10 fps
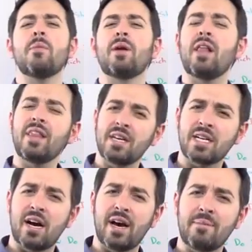But a lot of the
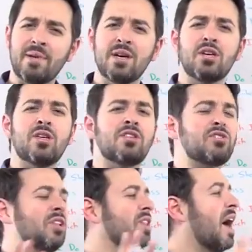time,
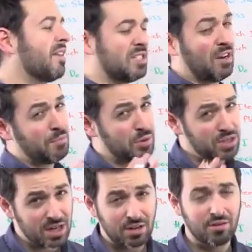there's a lot of stuff,
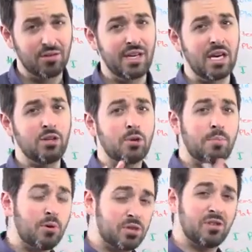particularly in your
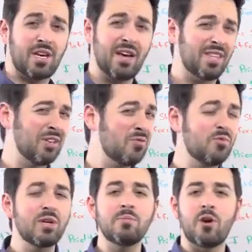personal account, that you
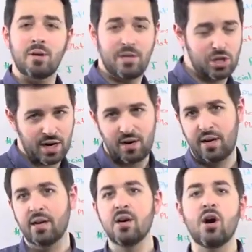wouldn't want to be
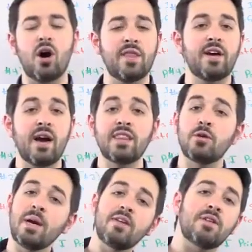sharing on there. And
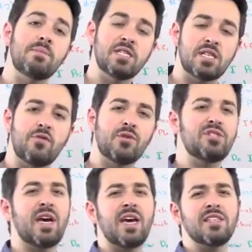there may even be stuff where you
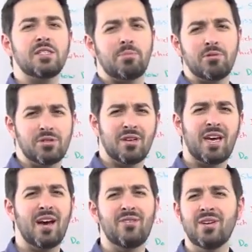say, hey, this is a personal
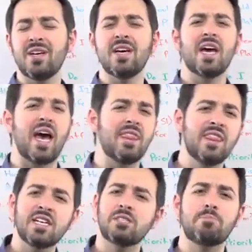account, and
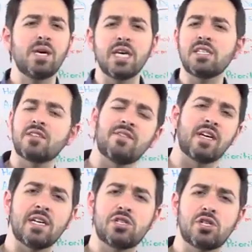this piece of
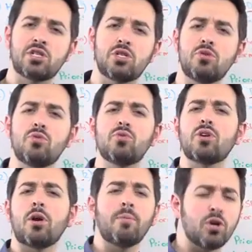is just too
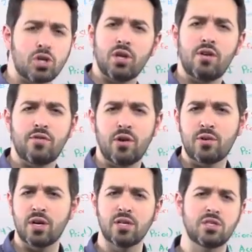commercially
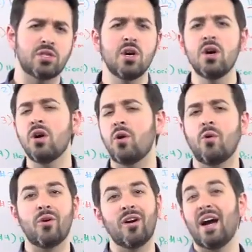focused.
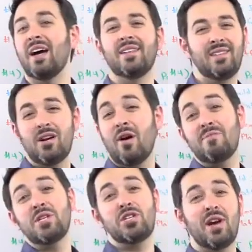Or,
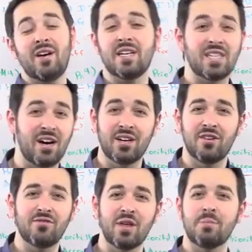I've been sharing a ton
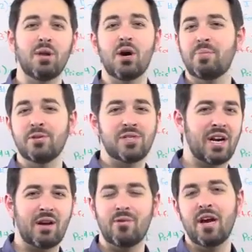of the blog posts
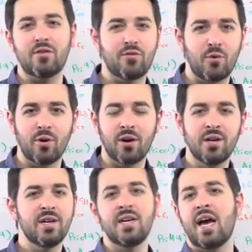that I write
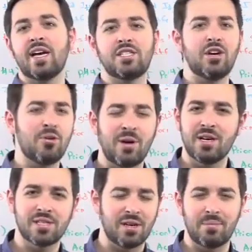for SEO
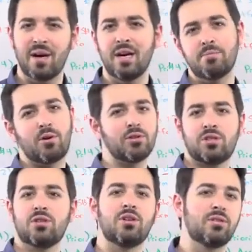Moz on my
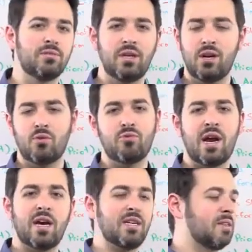personal,
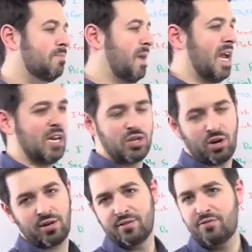Rand page
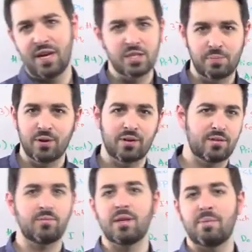on
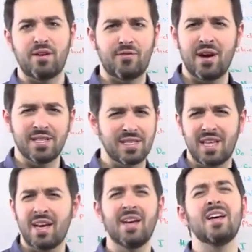Facebook with my friends, and
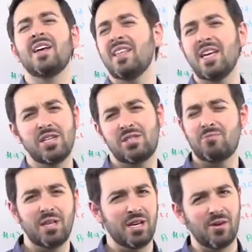they just
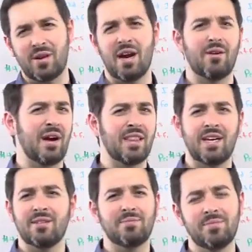really don't care, right?
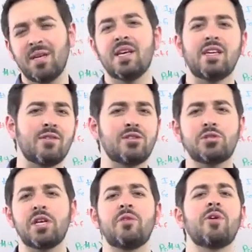They're
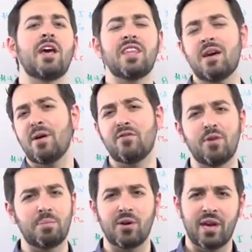interested in what I think about
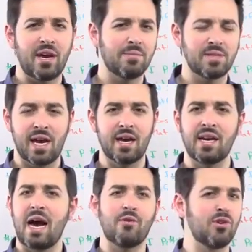football games and
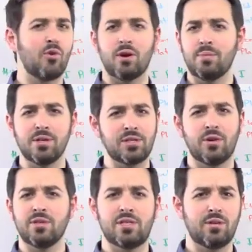how adorable
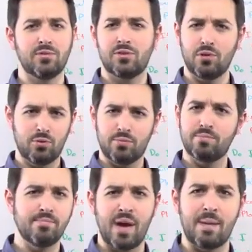so-and-so's new
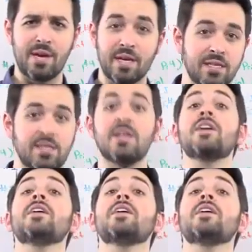baby is.